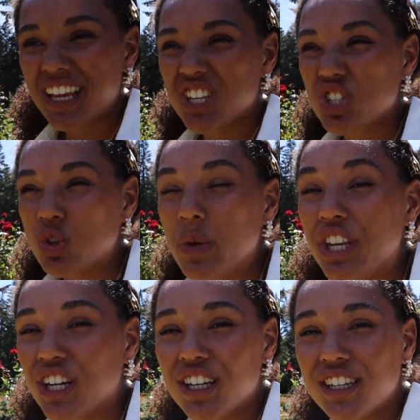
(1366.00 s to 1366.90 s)
like
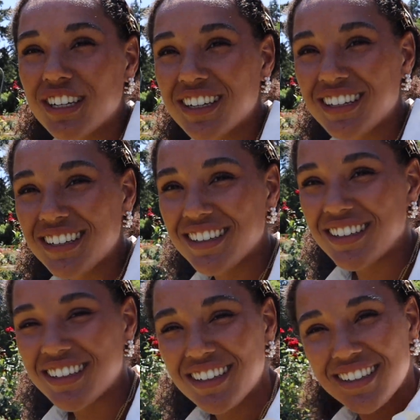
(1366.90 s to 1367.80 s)
sweeter. It is
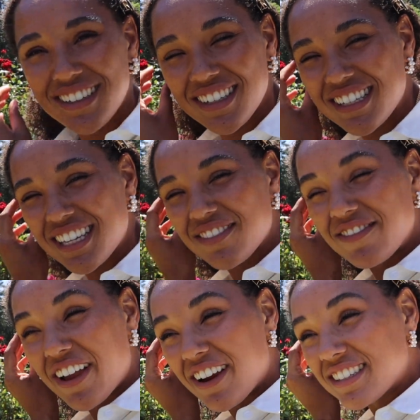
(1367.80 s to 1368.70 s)
so sweet. It's like
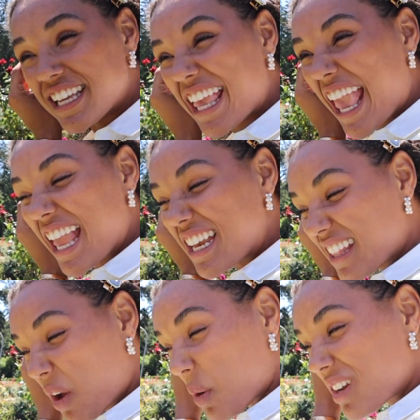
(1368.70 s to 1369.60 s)
very, it's like candy.
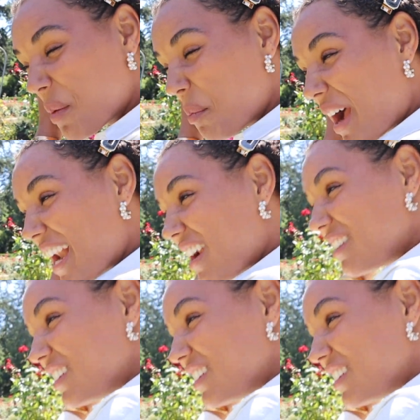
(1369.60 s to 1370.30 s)
Like I want to take a bite out of